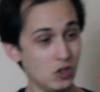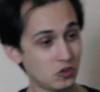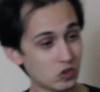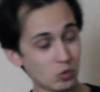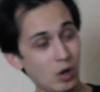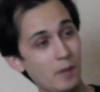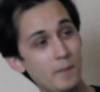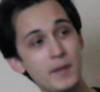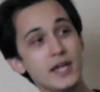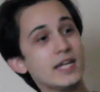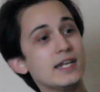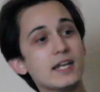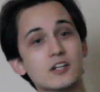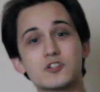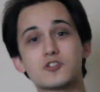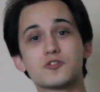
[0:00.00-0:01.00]
So I'll make
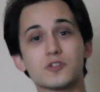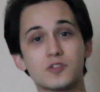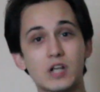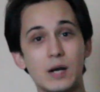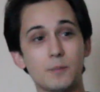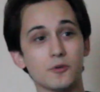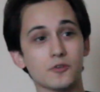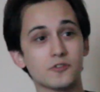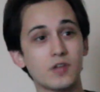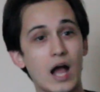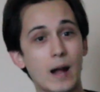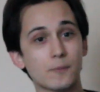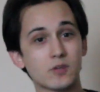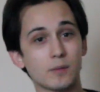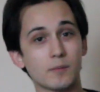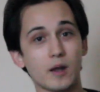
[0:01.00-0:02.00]
an extra couple
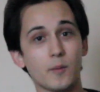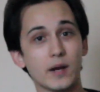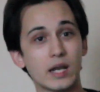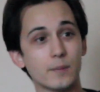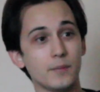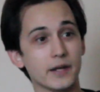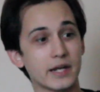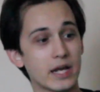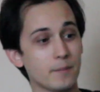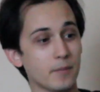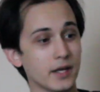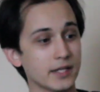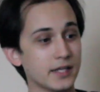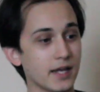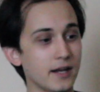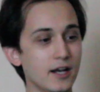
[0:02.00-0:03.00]
stops on my way to pick up
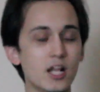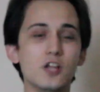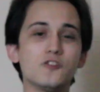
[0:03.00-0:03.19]
my kid.